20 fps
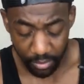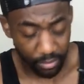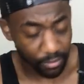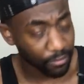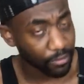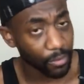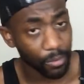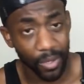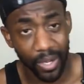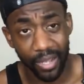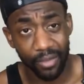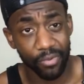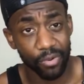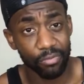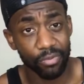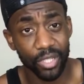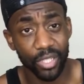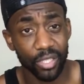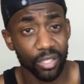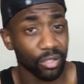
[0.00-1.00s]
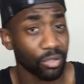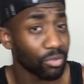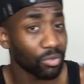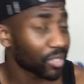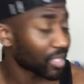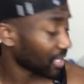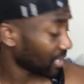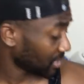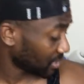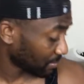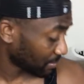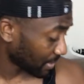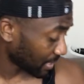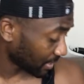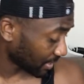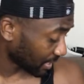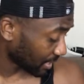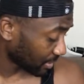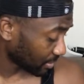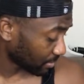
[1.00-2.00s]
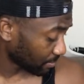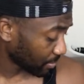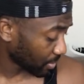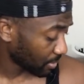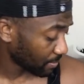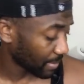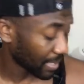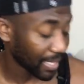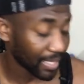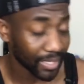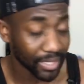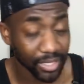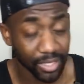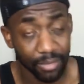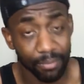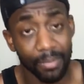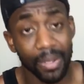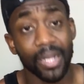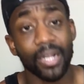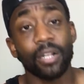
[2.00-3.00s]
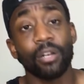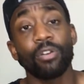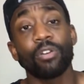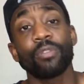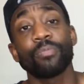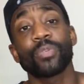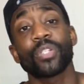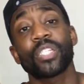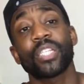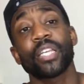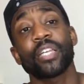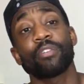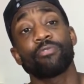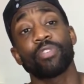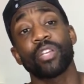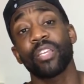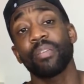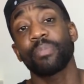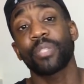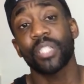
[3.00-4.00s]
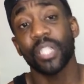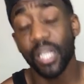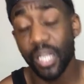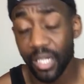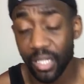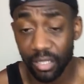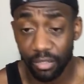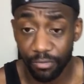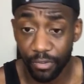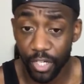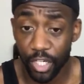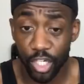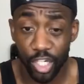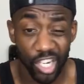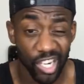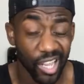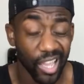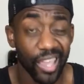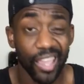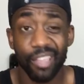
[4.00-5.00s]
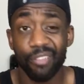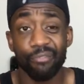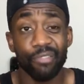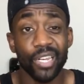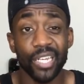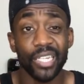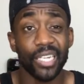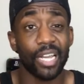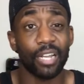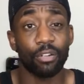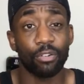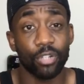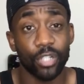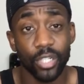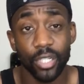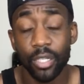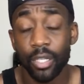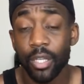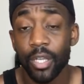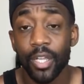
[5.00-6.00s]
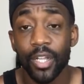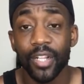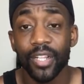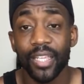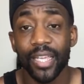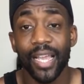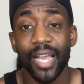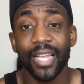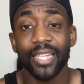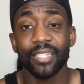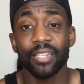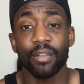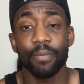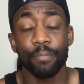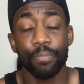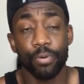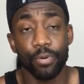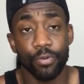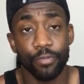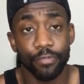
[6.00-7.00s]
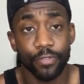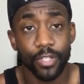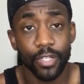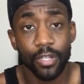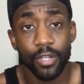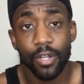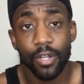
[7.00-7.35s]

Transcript: for whatever reason, who cares about that? The bottom line is Michael Owen was saying Raheem Sterling's finishing ain't really that good. It hasn't improved.